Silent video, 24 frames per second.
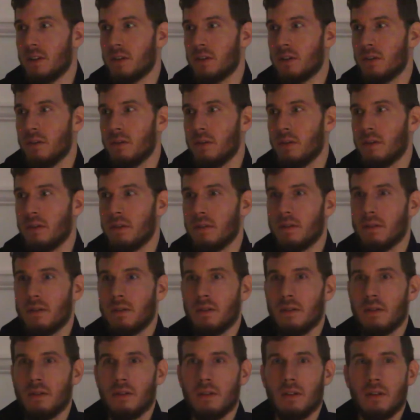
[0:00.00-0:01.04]
truth,
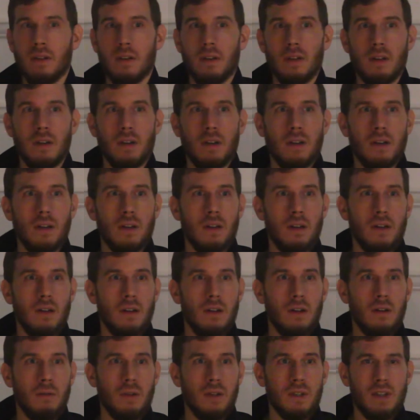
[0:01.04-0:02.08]

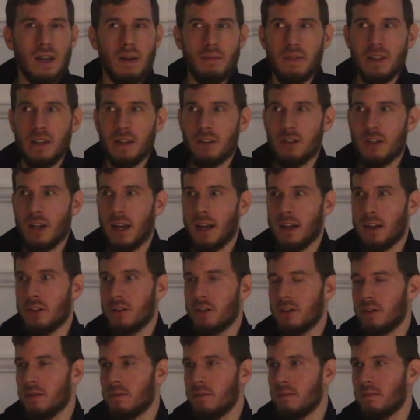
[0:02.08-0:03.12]
will something
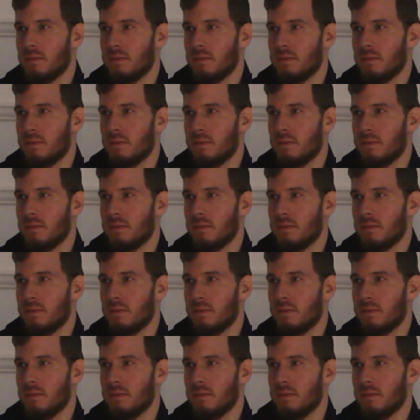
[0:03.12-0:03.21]
change.